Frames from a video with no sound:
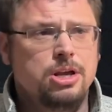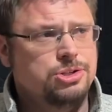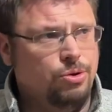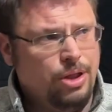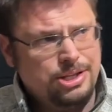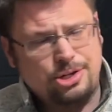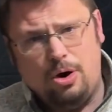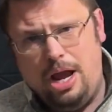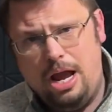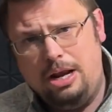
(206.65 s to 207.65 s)
So let's
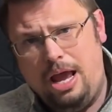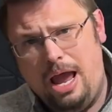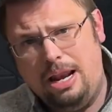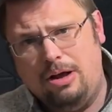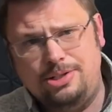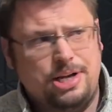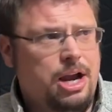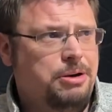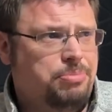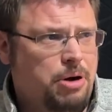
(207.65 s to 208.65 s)
go ahead, head
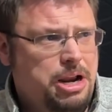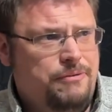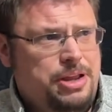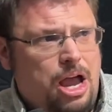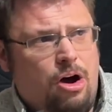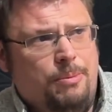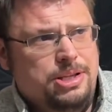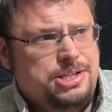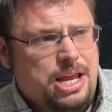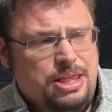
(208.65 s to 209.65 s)
outside, brave the
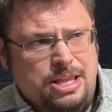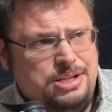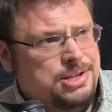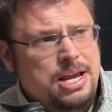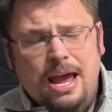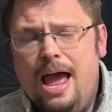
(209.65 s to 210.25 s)
elements in this